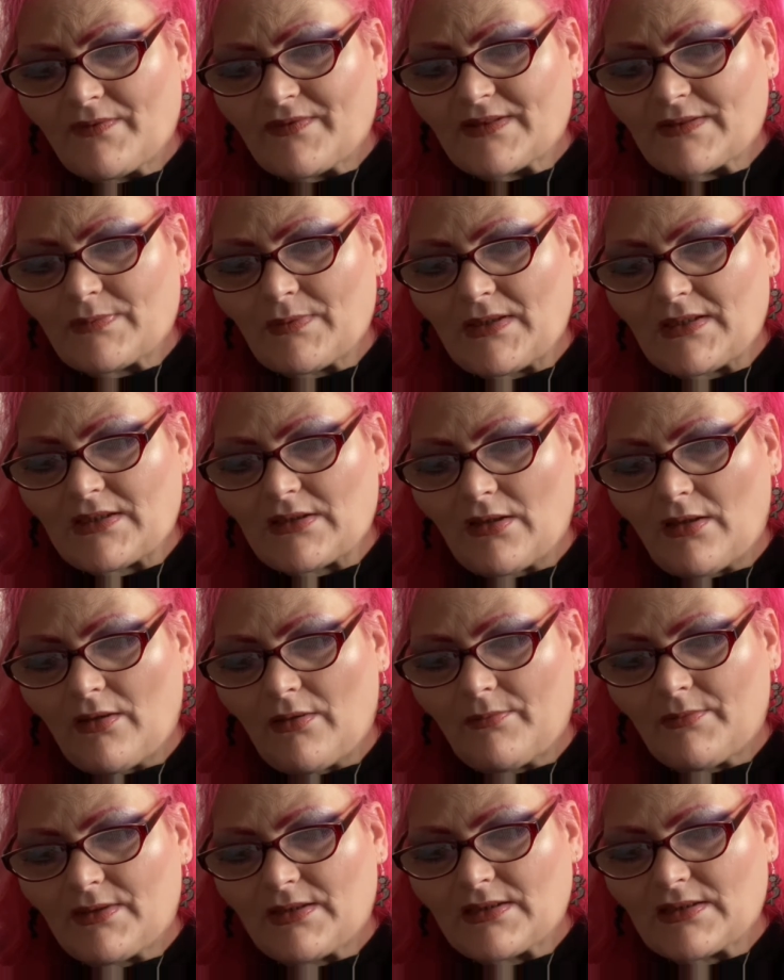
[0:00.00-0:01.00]
sweet
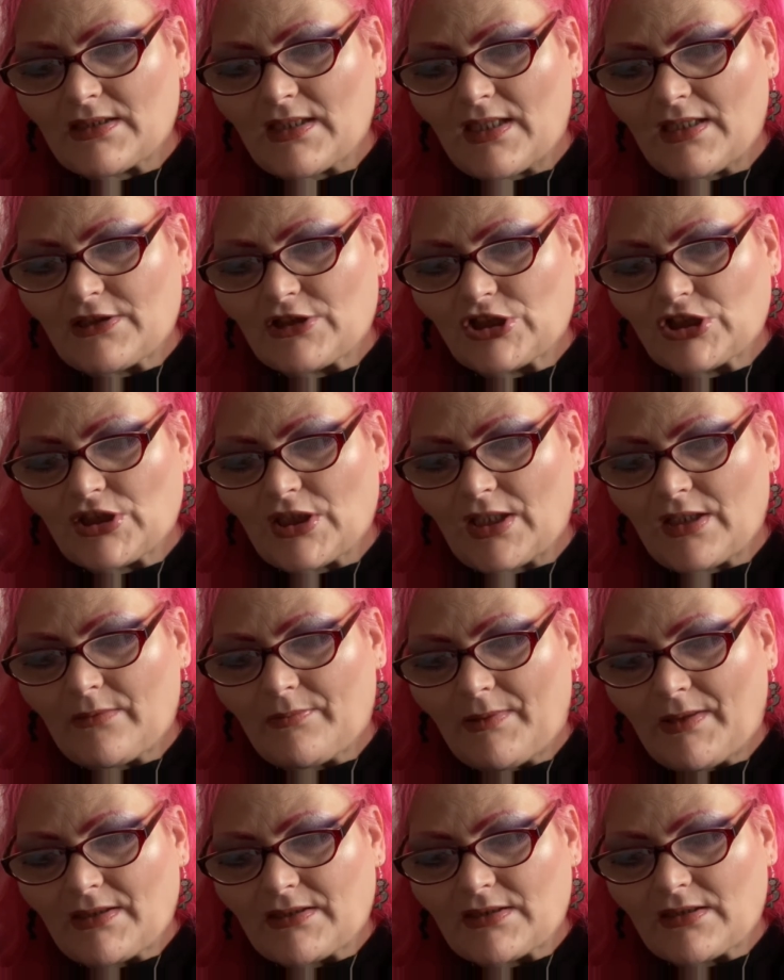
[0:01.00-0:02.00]
almond and shea
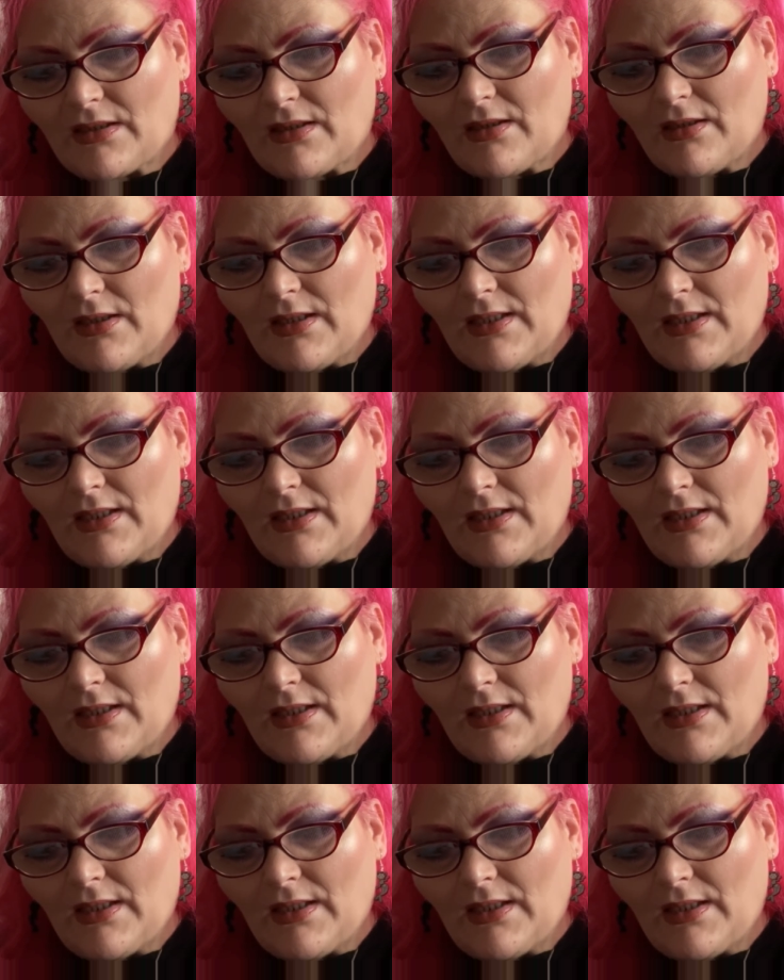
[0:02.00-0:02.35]
butter